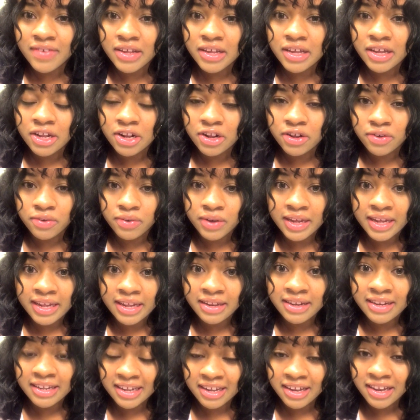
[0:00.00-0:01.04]
you know, he
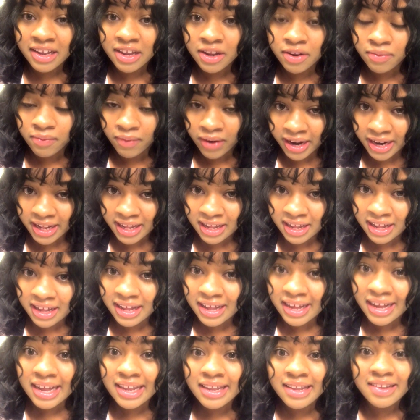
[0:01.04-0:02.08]
did get ready,
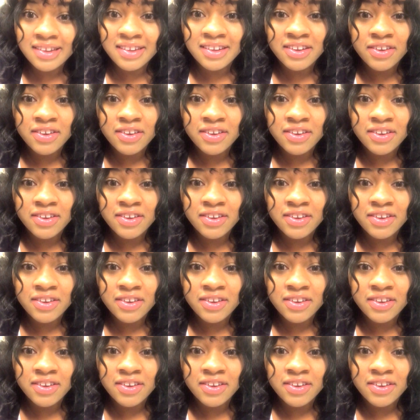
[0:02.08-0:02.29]
at least